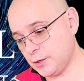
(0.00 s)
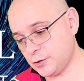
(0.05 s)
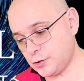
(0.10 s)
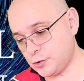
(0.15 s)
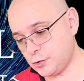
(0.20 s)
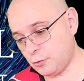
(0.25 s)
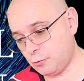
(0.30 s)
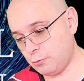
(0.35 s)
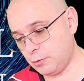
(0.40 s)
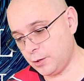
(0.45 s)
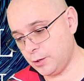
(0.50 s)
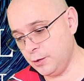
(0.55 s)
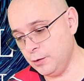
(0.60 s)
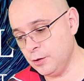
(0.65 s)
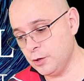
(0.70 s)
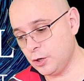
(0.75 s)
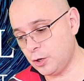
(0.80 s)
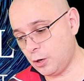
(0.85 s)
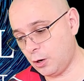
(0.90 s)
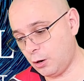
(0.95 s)
a story
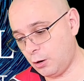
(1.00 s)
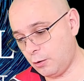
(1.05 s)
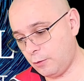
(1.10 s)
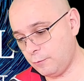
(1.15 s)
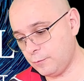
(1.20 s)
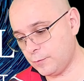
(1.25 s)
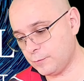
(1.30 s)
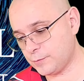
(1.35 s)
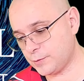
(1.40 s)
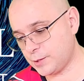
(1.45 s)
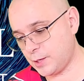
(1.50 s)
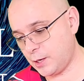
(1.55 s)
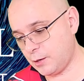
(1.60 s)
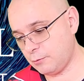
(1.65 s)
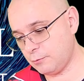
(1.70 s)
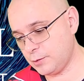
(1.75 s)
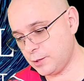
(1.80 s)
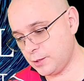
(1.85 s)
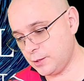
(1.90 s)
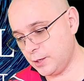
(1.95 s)
carved of
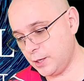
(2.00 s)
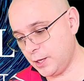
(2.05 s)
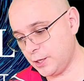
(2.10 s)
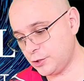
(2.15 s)
sound and